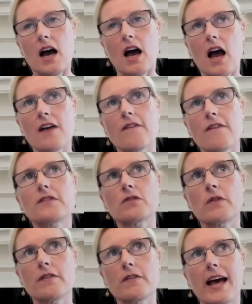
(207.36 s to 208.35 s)
I've often
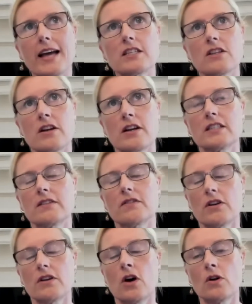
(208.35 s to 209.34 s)
reflected on as I've
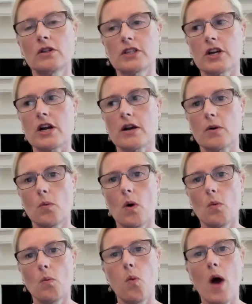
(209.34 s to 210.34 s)
gotten older
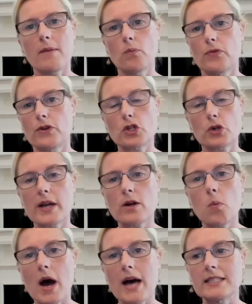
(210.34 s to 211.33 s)
what the trigger
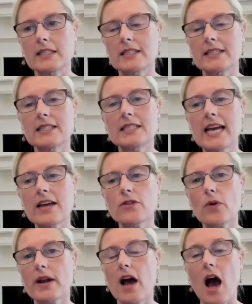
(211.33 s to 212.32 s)
was because as a 10th
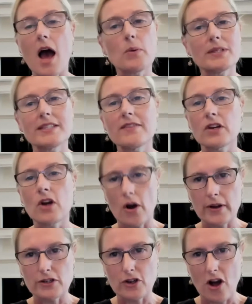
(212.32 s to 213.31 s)
grader I wasn't even
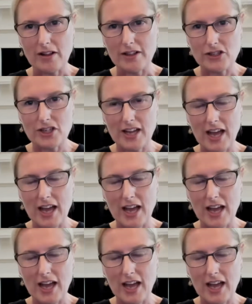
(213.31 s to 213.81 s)
going to college.